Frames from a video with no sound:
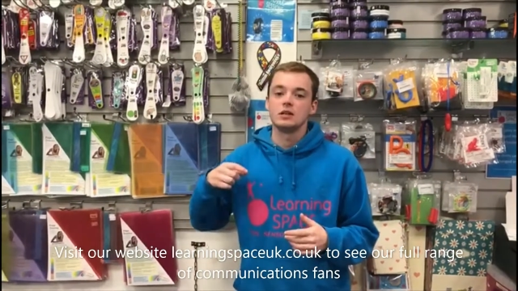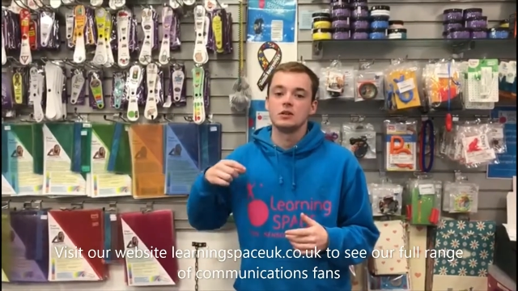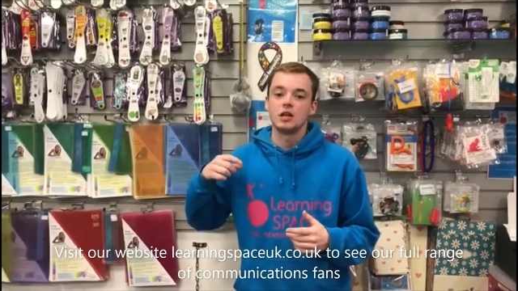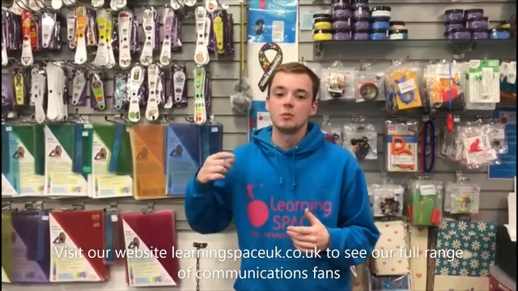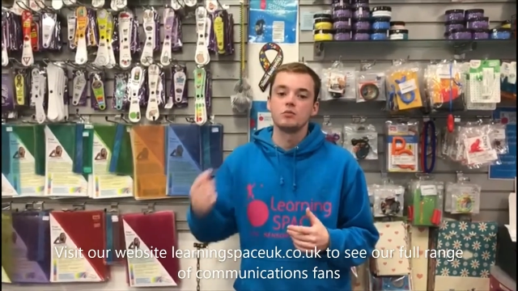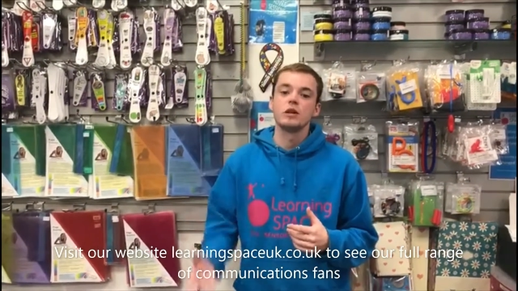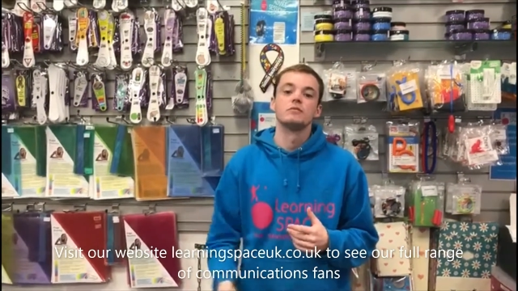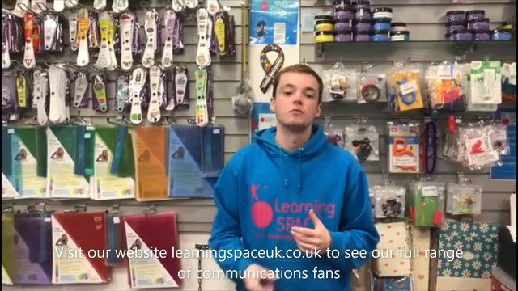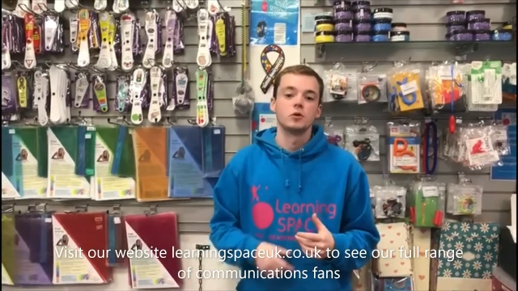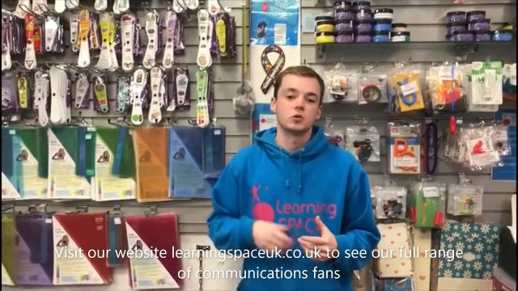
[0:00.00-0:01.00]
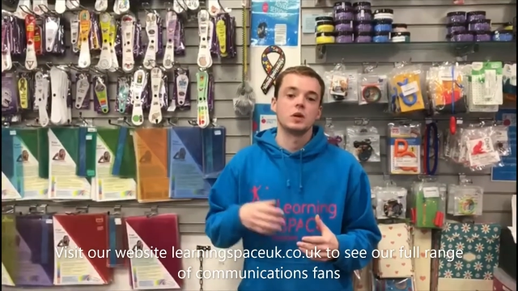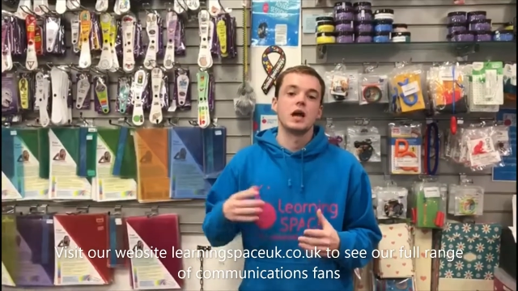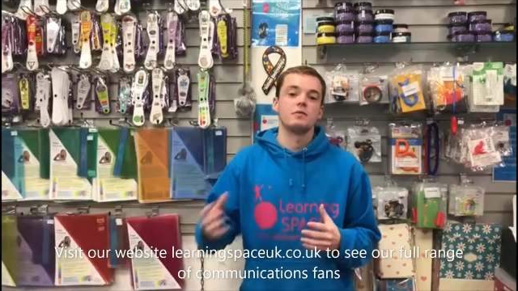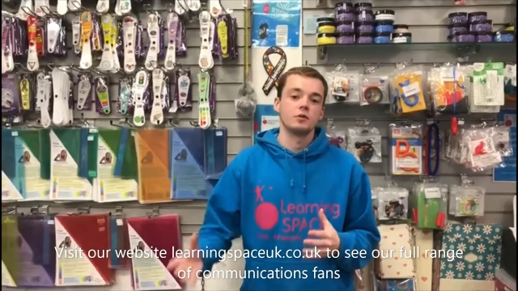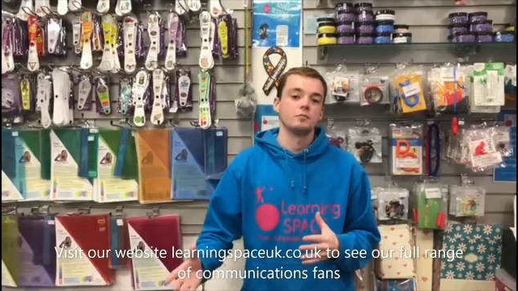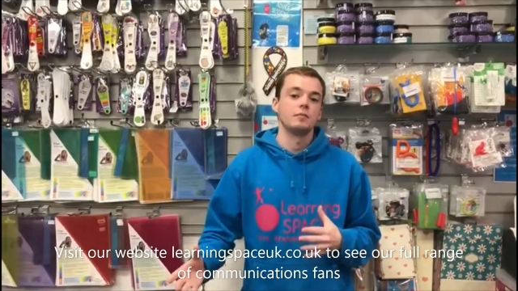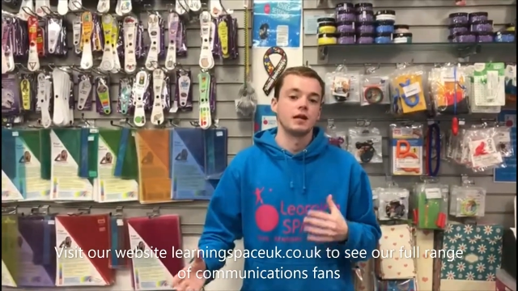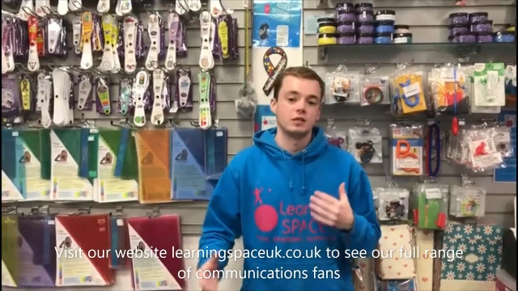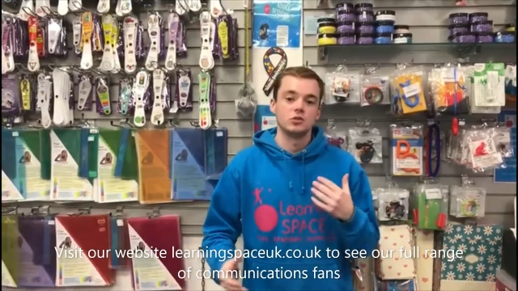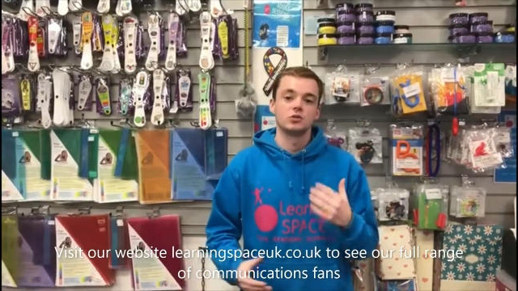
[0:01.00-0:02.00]
could help reinforce whatever
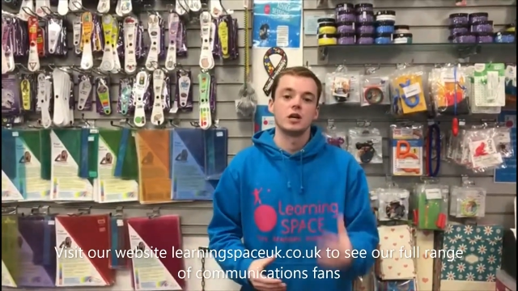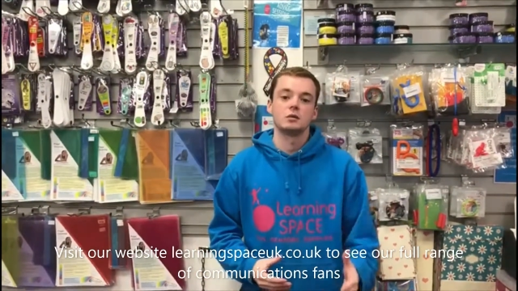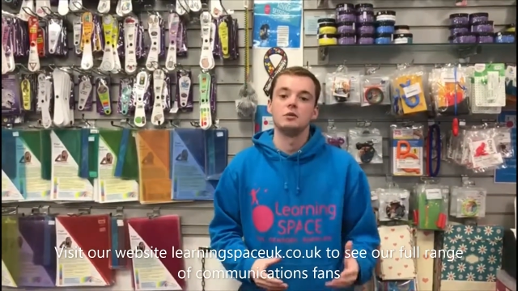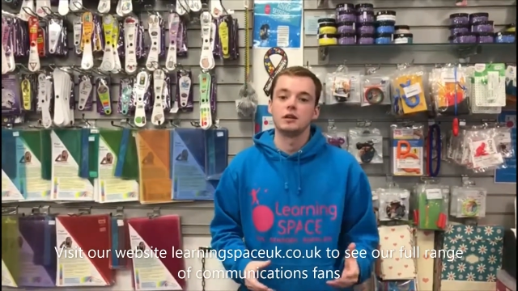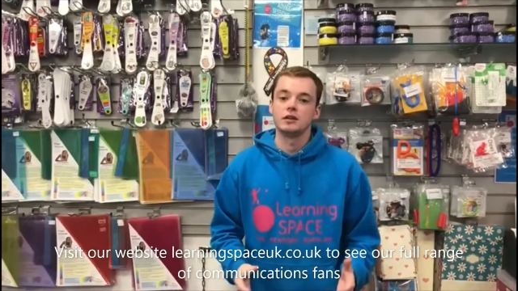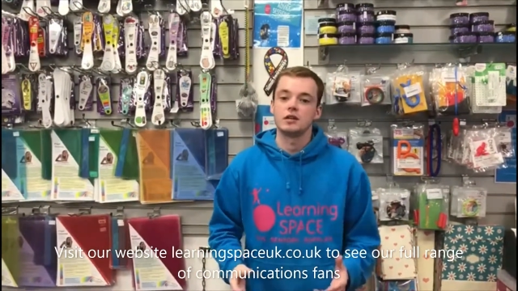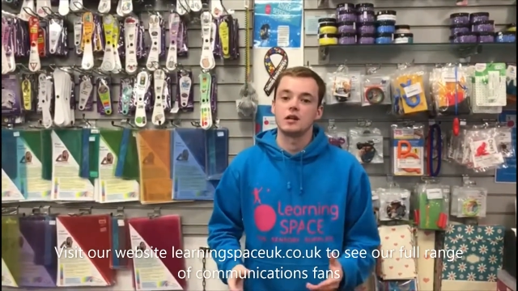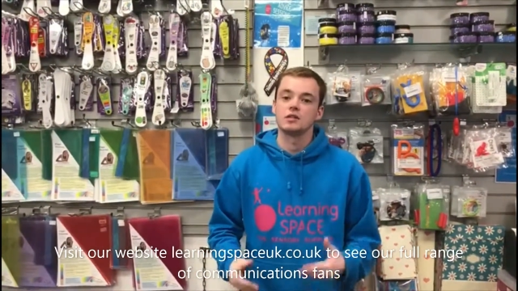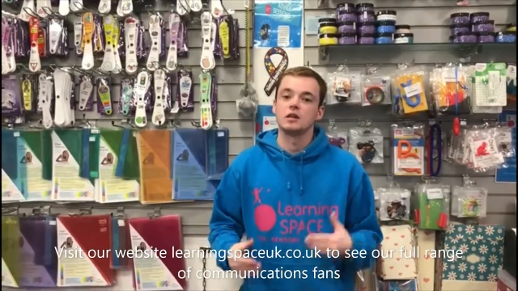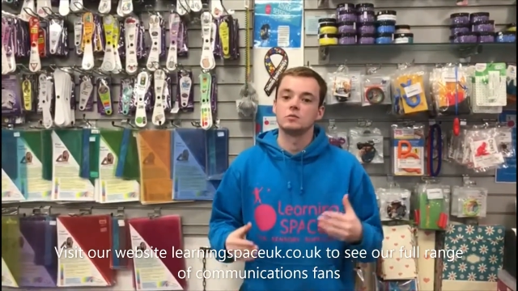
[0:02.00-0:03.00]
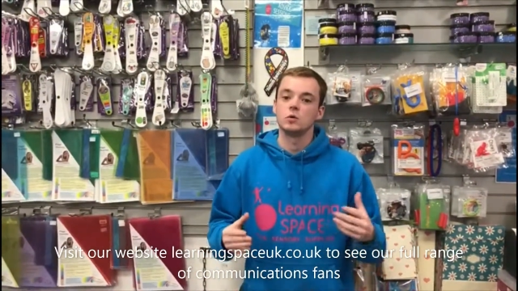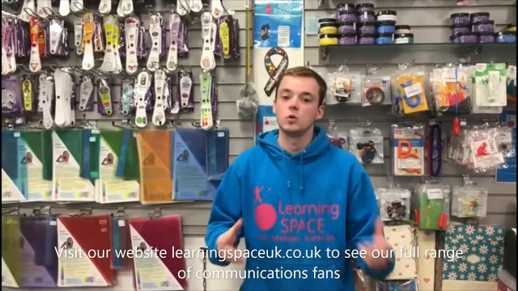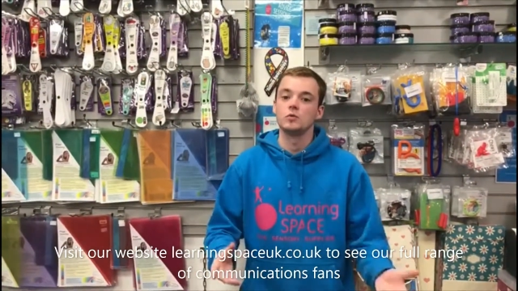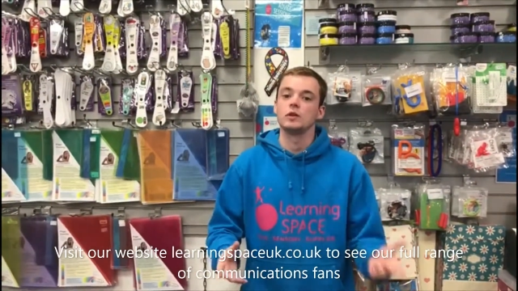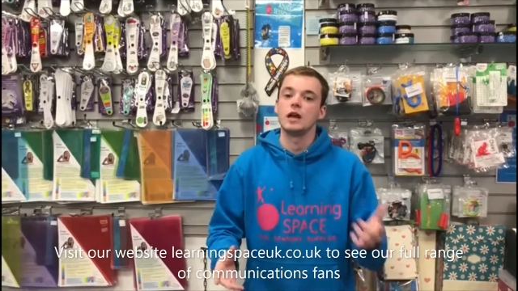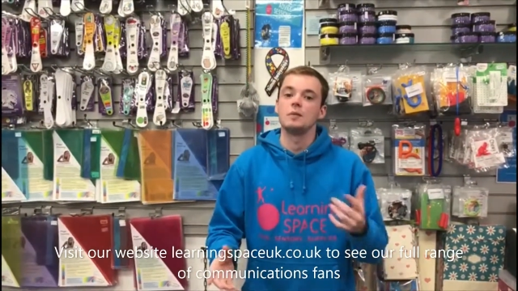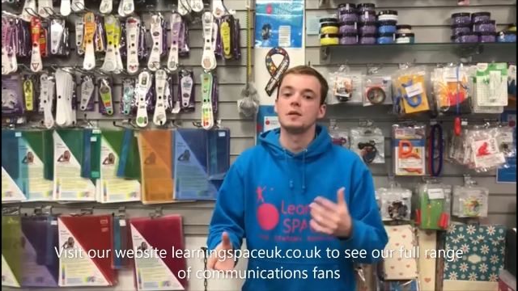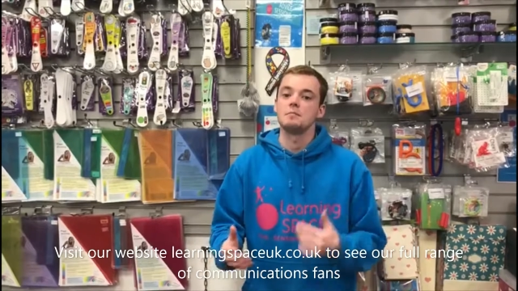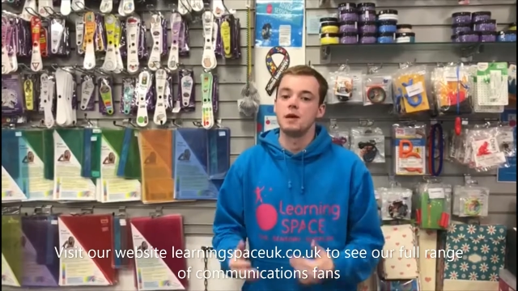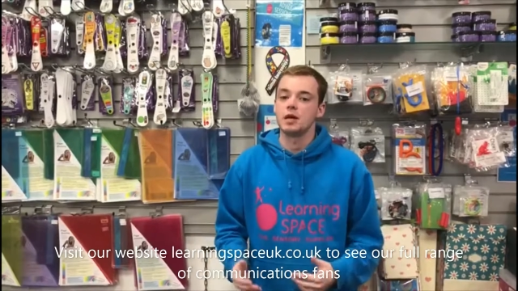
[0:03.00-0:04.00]
message you're trying to communicate to that child and will hopefully help
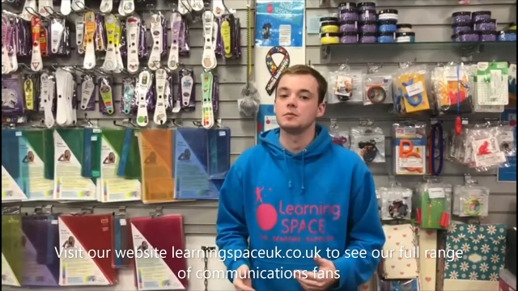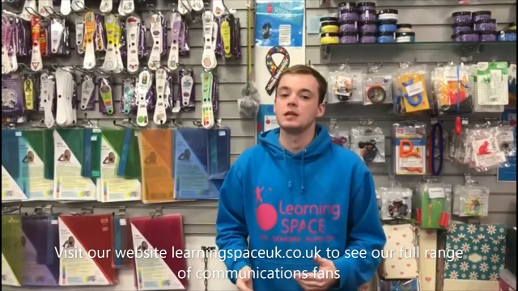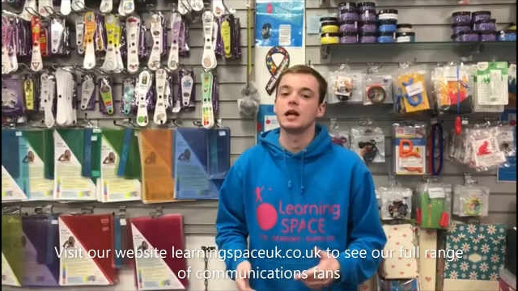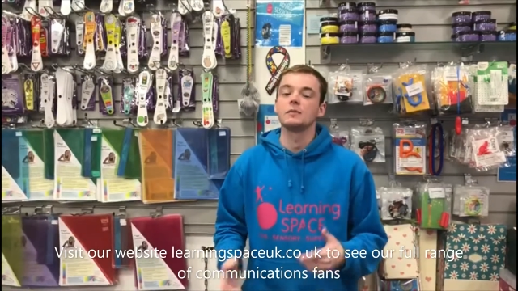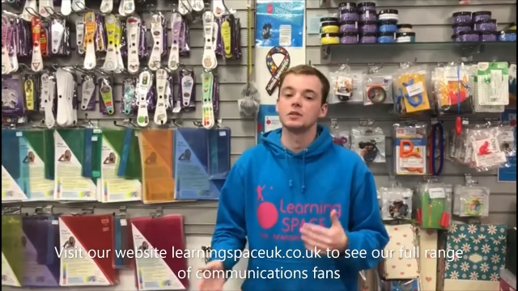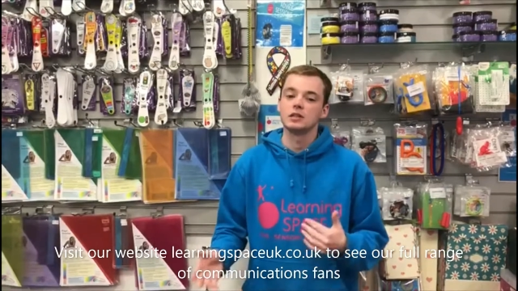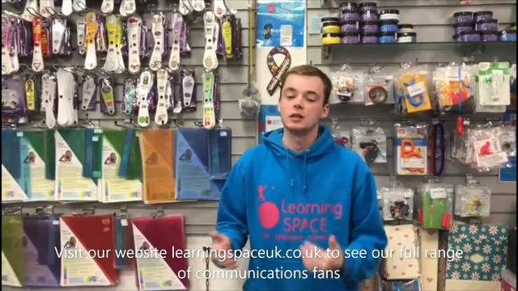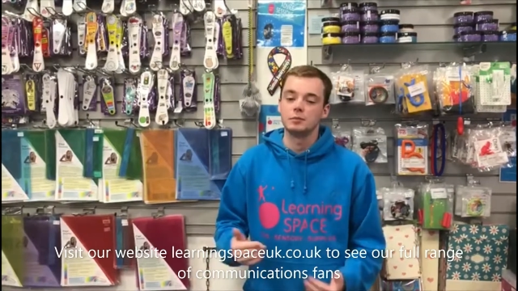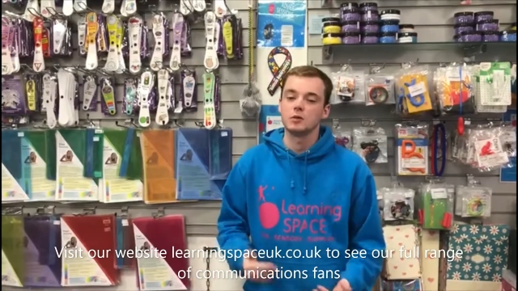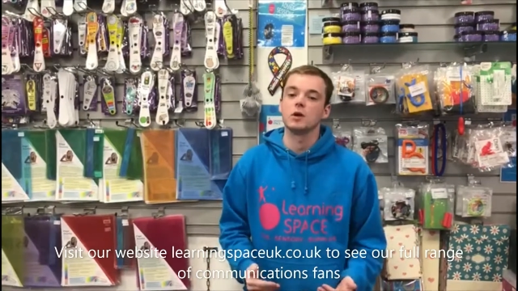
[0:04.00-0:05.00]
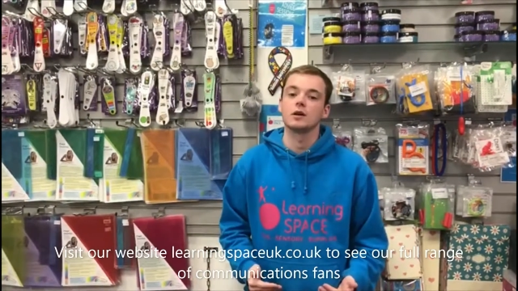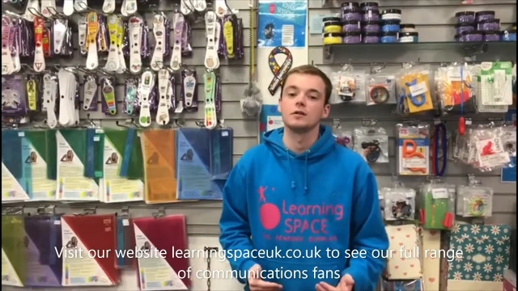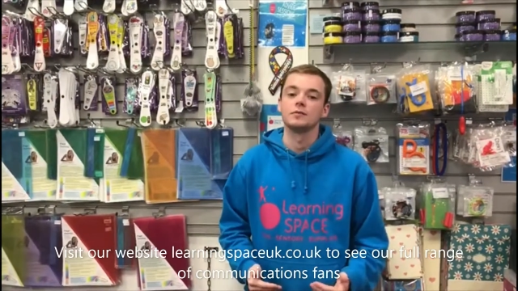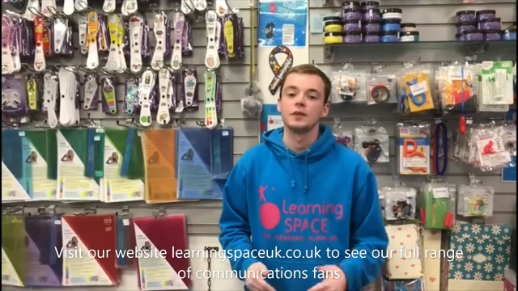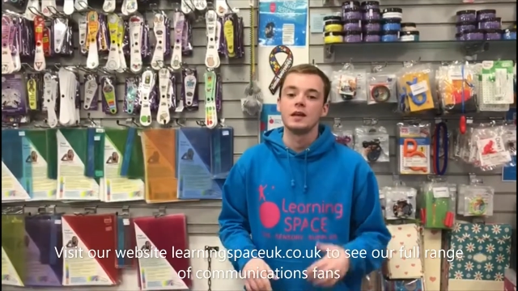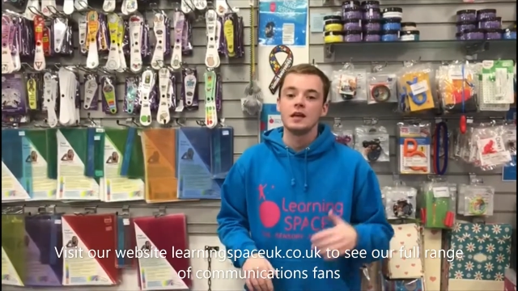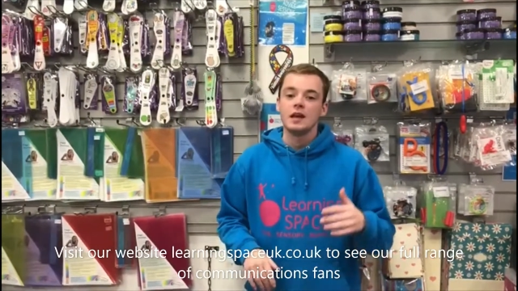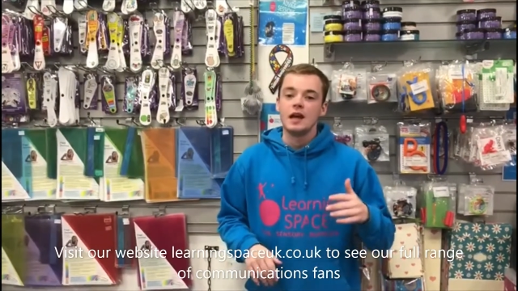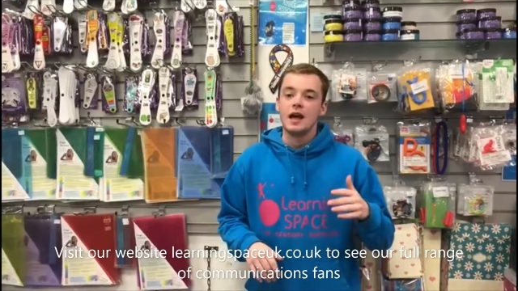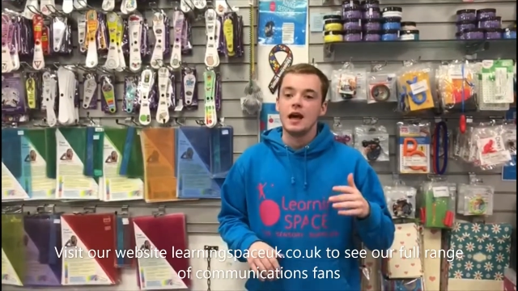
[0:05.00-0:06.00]
them pick up the language a little bit quicker.
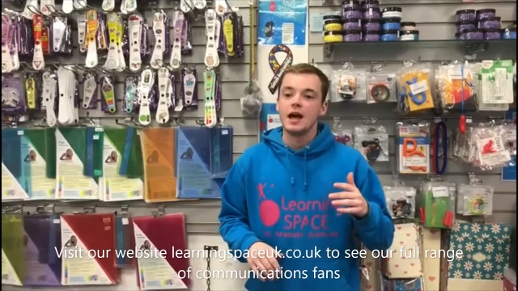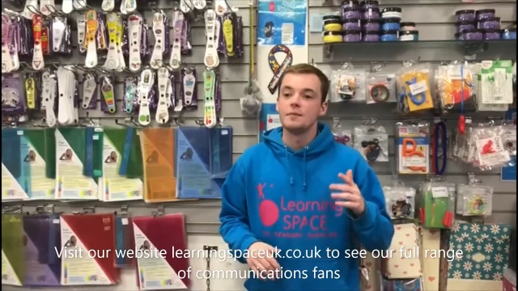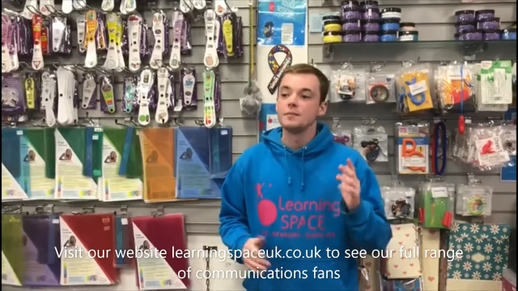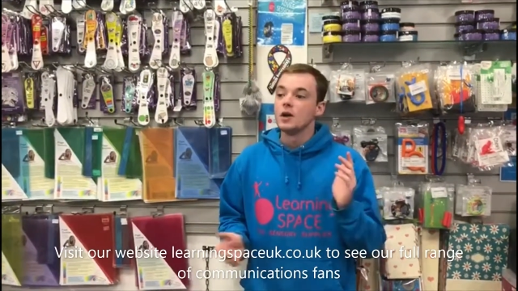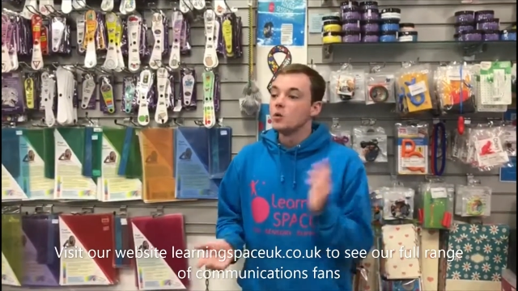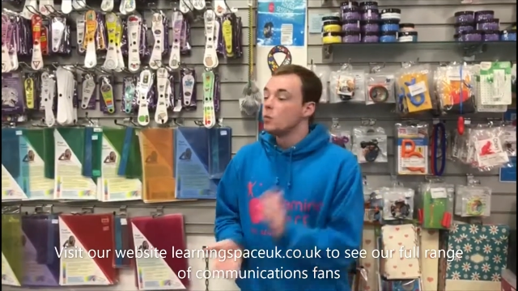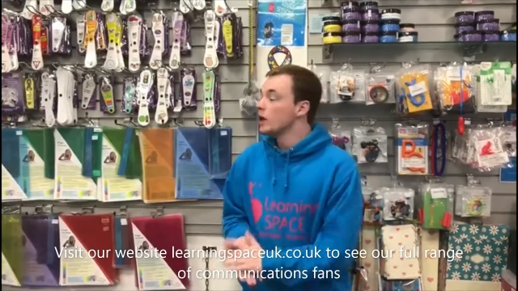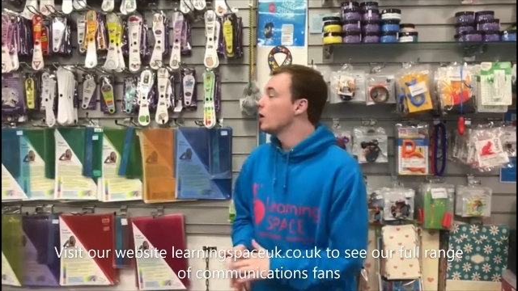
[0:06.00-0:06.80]
We